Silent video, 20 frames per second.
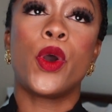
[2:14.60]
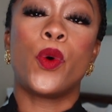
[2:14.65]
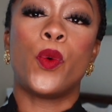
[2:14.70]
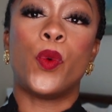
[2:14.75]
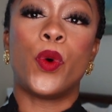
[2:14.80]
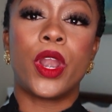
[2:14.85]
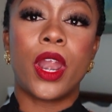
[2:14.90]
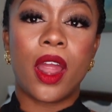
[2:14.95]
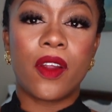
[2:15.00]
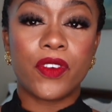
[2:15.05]

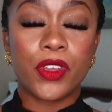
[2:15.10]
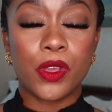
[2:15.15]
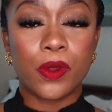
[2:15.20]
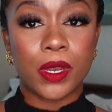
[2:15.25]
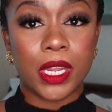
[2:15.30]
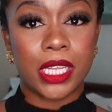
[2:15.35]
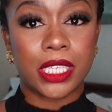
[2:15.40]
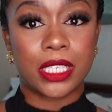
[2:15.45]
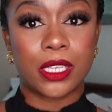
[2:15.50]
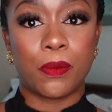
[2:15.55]
Whatever you
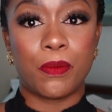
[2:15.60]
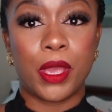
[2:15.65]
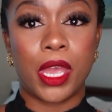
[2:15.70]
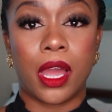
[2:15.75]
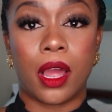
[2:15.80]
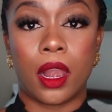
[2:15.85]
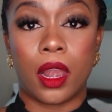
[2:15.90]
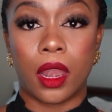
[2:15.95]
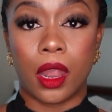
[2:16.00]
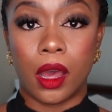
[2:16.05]
need to be
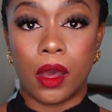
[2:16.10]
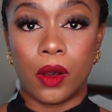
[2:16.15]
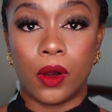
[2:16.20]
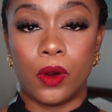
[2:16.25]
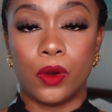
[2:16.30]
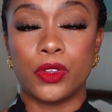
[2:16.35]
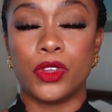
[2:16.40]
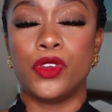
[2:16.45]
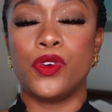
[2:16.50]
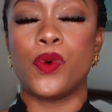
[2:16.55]

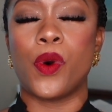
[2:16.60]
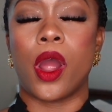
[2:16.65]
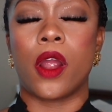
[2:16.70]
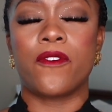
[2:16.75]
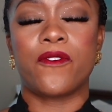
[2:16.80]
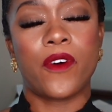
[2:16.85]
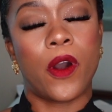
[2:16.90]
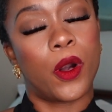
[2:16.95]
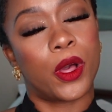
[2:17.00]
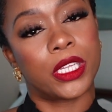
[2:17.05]
alone, you are
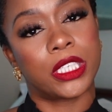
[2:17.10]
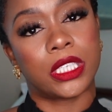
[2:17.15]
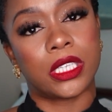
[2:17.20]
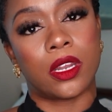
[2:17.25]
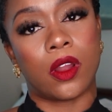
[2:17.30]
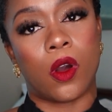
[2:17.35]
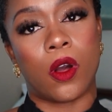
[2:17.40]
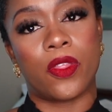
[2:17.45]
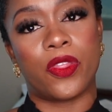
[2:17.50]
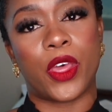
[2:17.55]
focusing
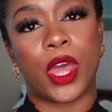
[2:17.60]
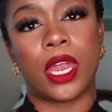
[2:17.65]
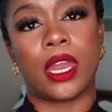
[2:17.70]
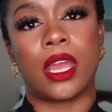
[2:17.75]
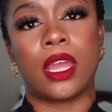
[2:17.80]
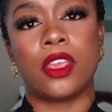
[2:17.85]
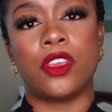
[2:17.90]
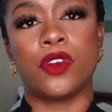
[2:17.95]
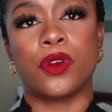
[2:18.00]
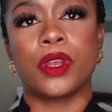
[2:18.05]
on that
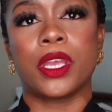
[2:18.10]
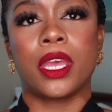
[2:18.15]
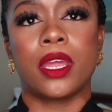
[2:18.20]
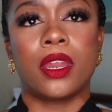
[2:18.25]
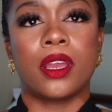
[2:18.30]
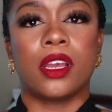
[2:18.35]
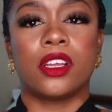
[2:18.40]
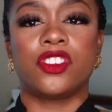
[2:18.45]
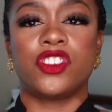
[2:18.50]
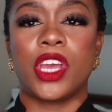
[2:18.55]
and you're
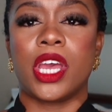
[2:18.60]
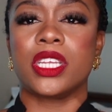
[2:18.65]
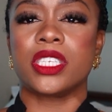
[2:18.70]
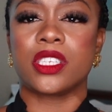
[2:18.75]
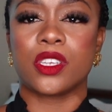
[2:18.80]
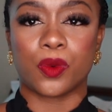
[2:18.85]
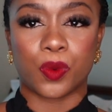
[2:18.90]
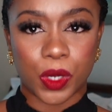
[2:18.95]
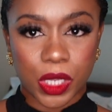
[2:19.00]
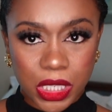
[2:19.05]
getting a chance
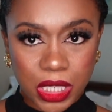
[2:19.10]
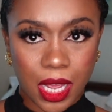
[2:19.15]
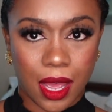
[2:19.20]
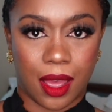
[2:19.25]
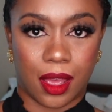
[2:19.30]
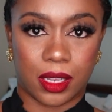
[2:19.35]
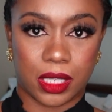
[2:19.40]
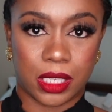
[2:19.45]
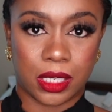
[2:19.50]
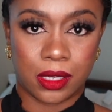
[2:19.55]
to
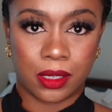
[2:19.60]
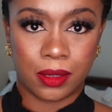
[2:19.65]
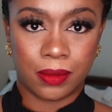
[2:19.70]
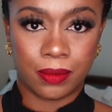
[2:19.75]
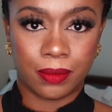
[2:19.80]
reset.